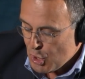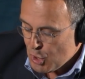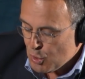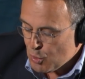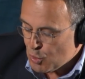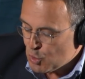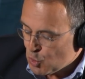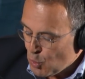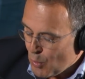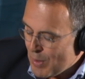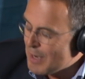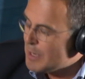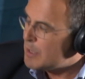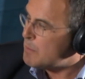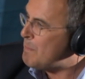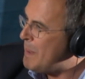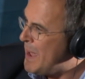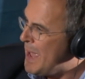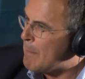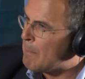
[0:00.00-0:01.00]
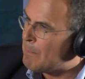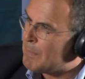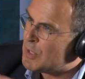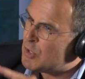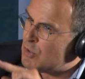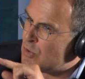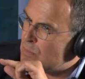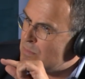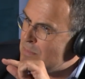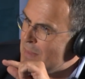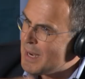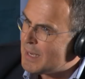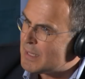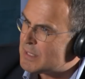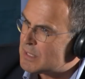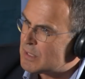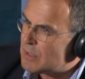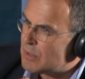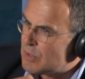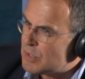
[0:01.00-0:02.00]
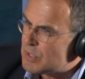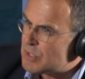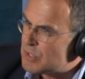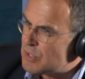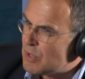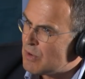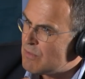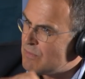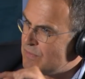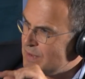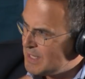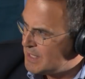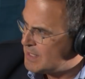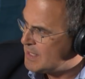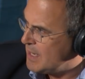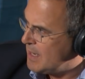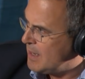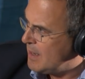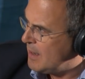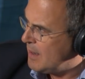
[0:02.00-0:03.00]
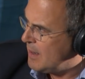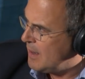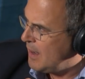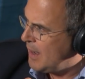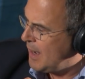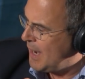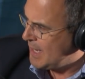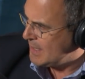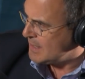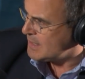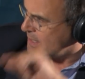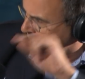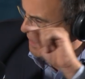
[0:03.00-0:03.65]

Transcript: You joined PEP, but you'd met Christo Visa at